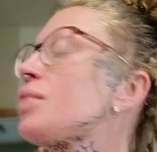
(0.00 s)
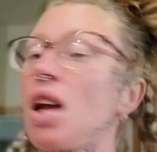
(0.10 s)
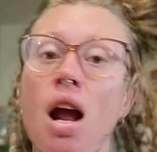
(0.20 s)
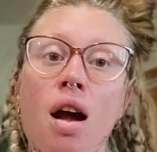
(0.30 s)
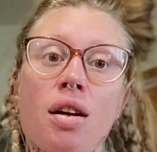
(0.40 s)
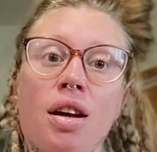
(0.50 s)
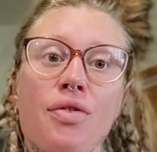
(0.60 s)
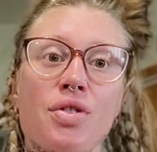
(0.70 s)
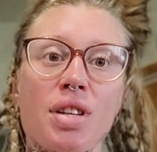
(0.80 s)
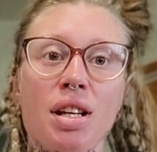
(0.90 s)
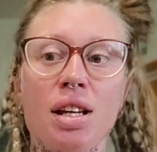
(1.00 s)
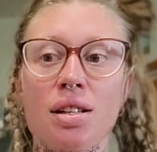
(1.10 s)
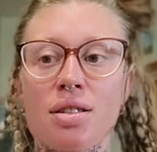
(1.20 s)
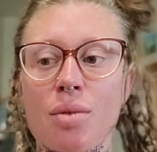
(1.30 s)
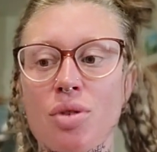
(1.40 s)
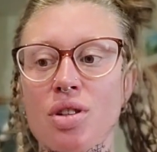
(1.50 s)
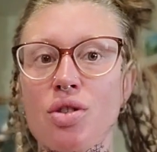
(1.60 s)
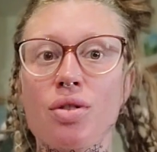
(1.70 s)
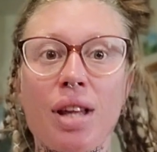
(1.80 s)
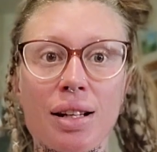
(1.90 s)
Yeah, if there's any subjects
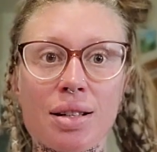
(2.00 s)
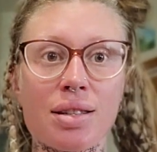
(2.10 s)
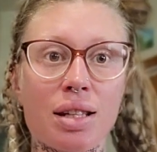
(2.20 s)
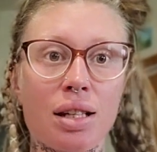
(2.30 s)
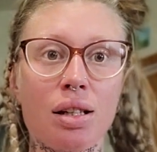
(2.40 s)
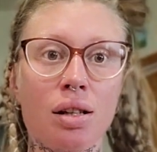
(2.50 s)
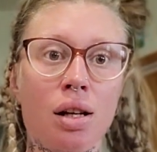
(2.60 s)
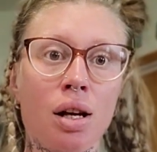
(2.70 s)
you'd like to see,